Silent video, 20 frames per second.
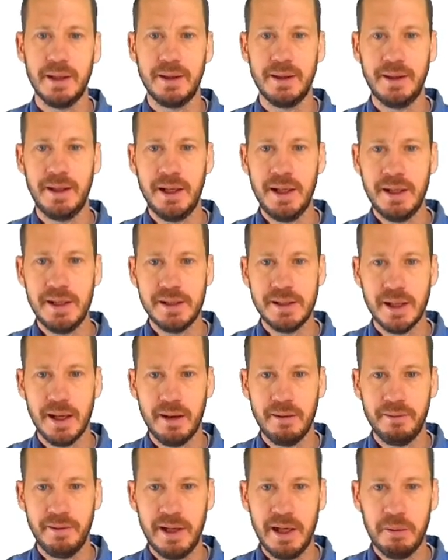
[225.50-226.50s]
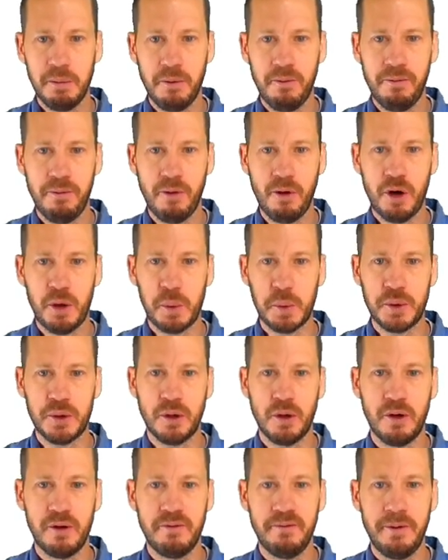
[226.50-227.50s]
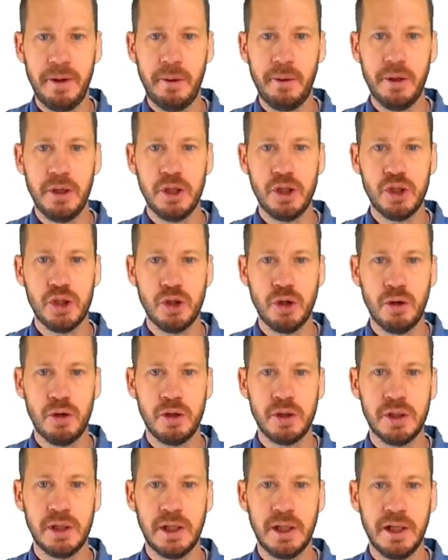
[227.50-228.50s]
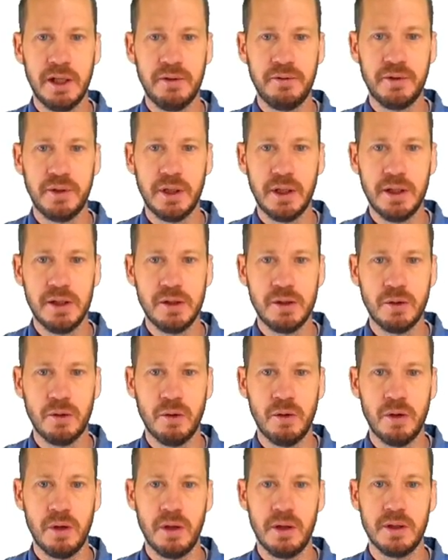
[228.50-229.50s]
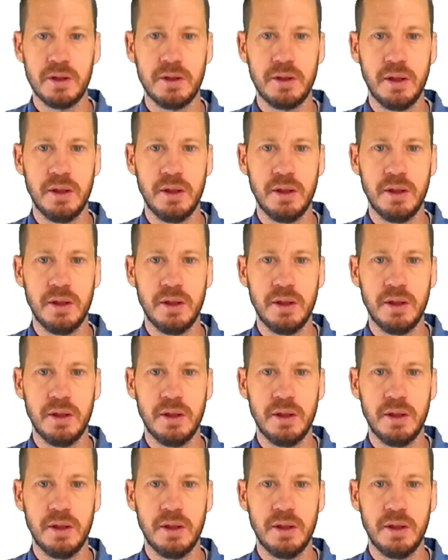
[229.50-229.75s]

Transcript: These available forms are very short-lived in soils.